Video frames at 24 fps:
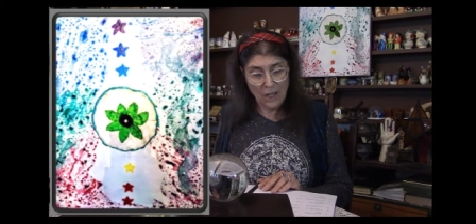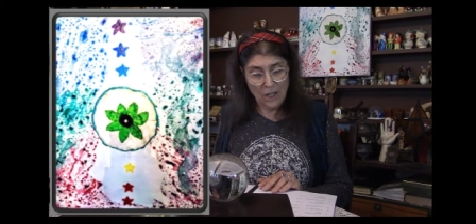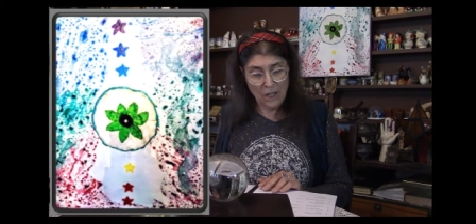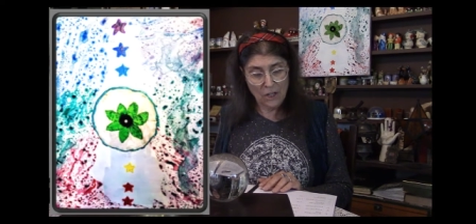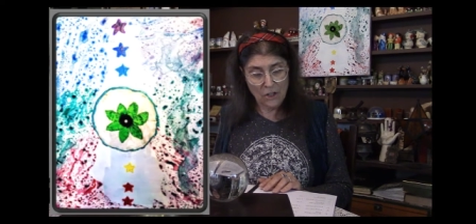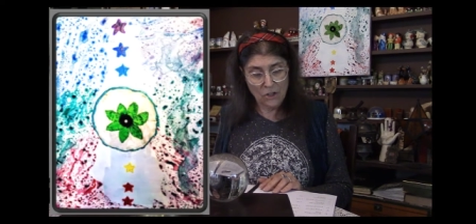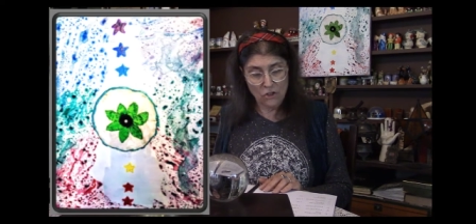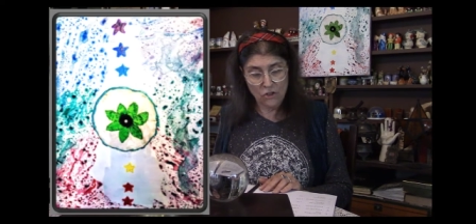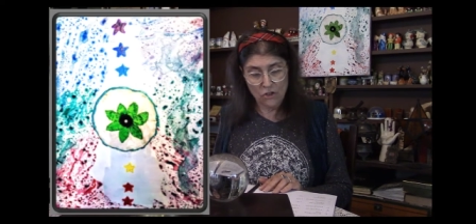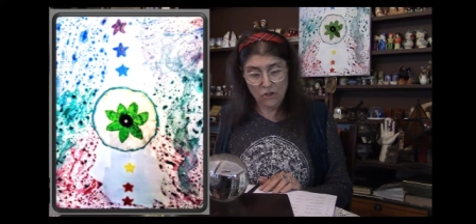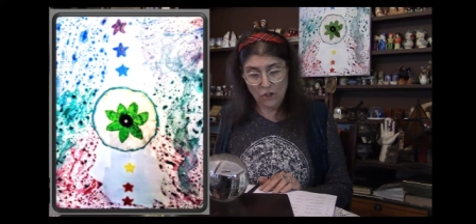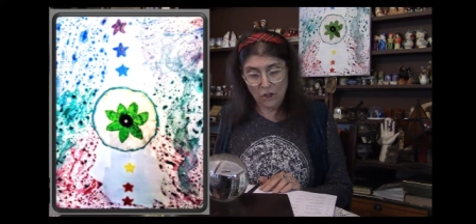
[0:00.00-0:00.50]

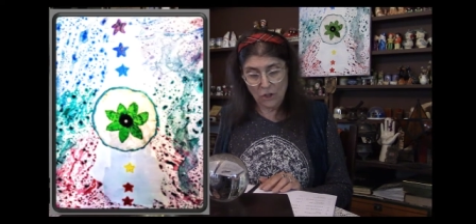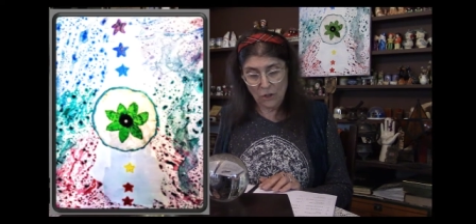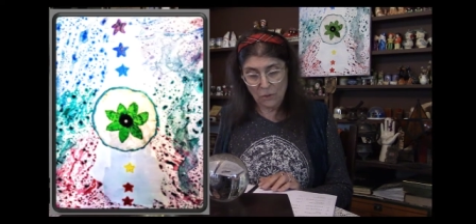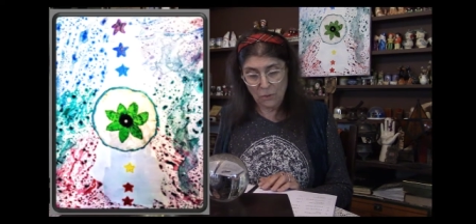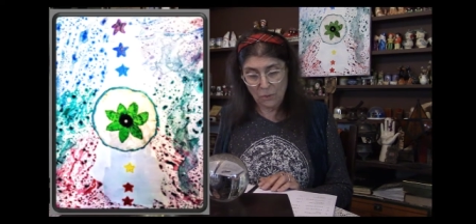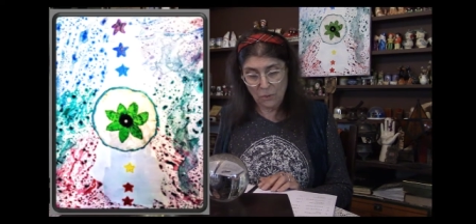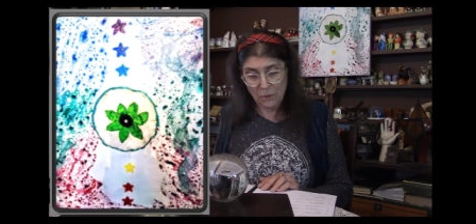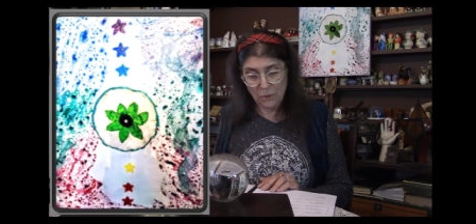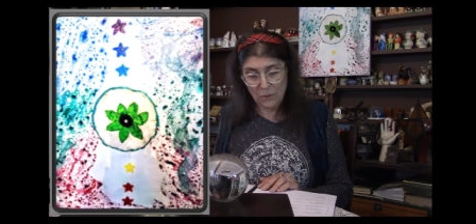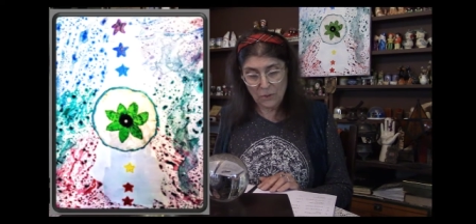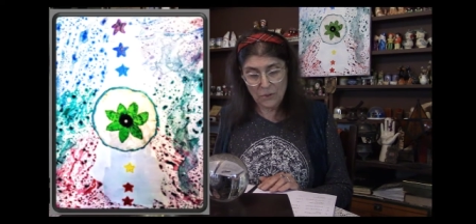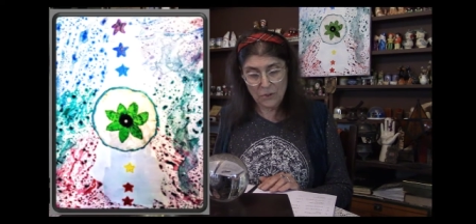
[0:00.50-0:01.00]
and
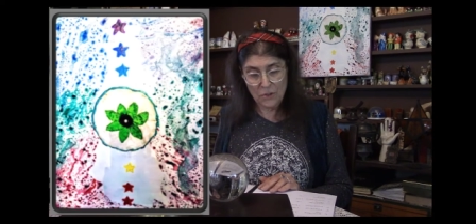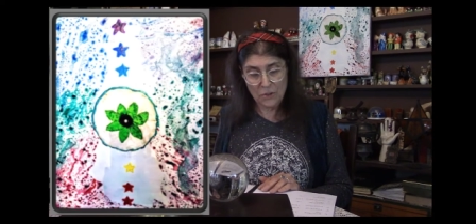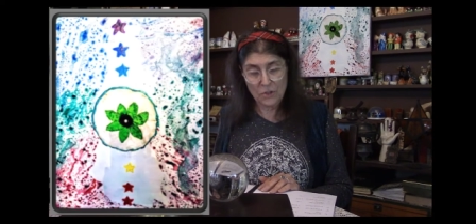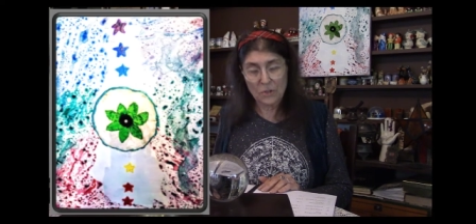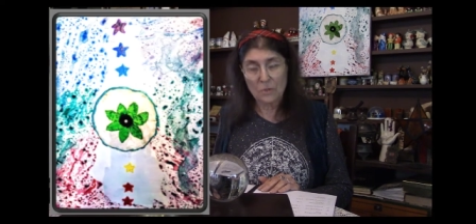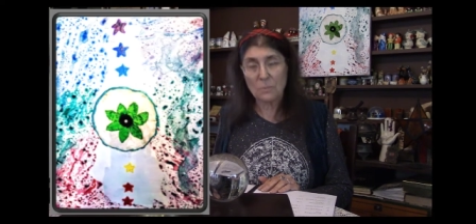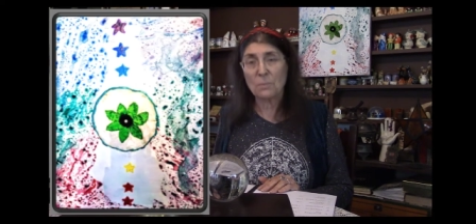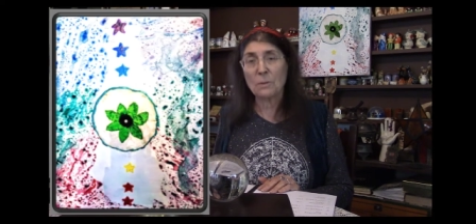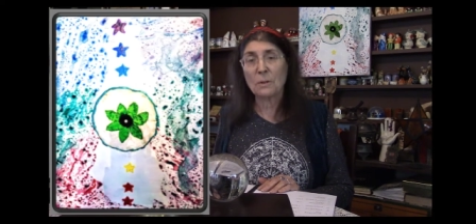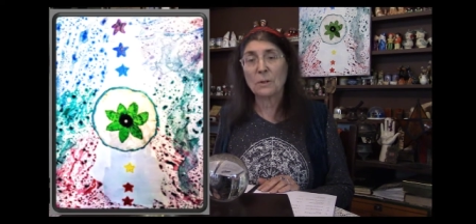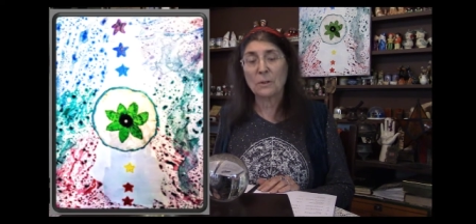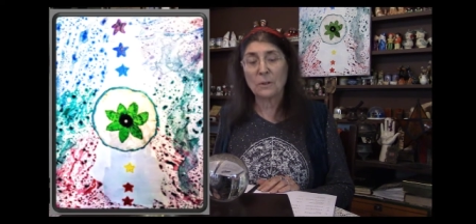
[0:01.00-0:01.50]
general
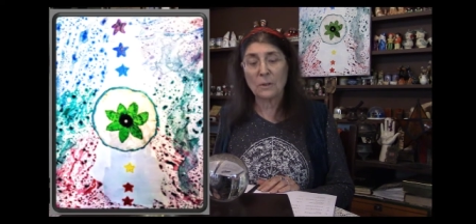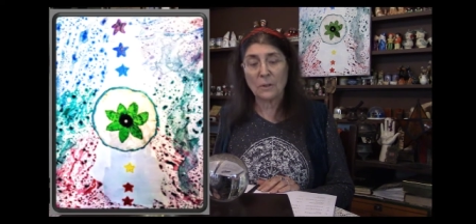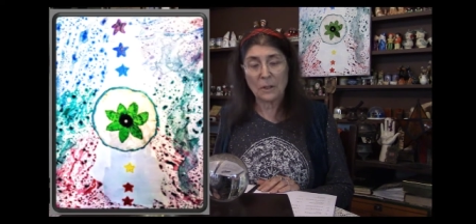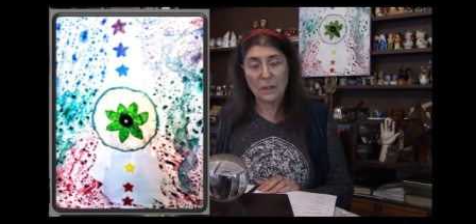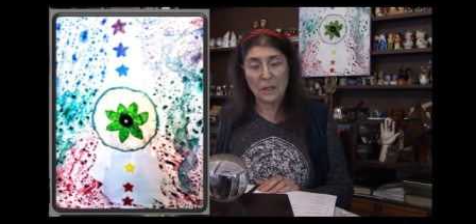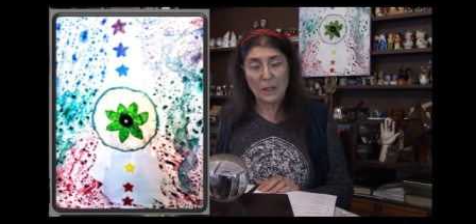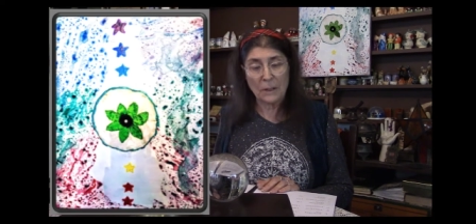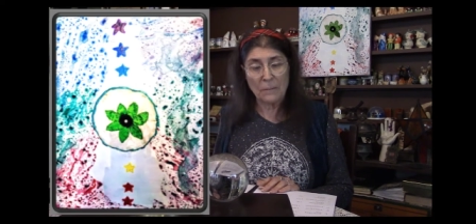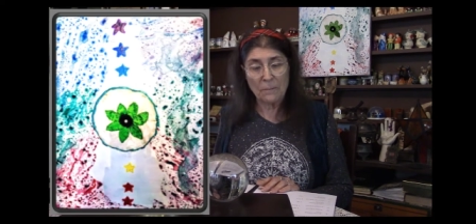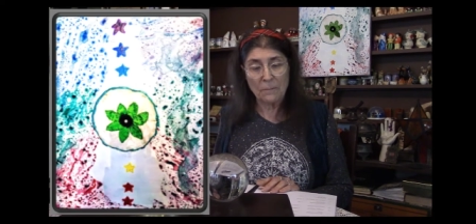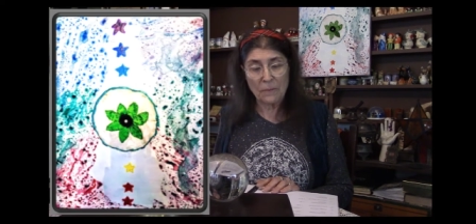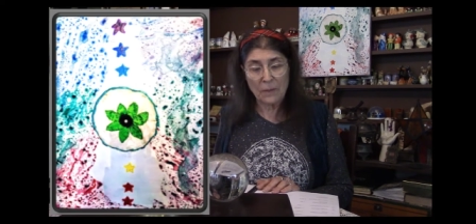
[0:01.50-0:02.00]

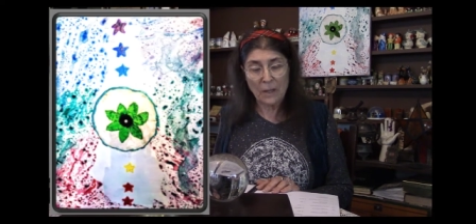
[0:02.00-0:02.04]
stability